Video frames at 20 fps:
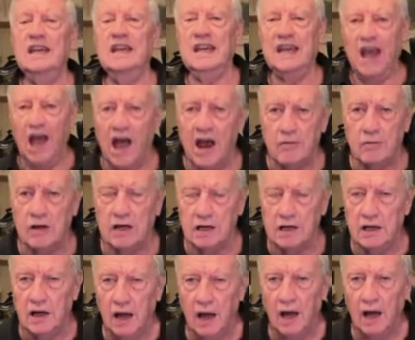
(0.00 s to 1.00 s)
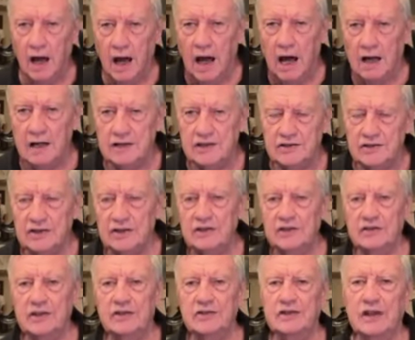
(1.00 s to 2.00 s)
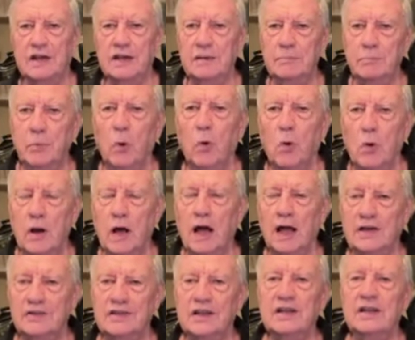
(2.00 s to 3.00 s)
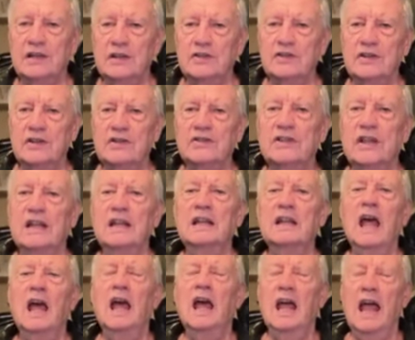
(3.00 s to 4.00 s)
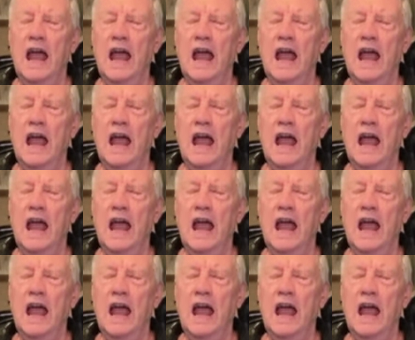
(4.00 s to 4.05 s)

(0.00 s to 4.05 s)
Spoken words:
he carried our diseases and he bore our sicknesses and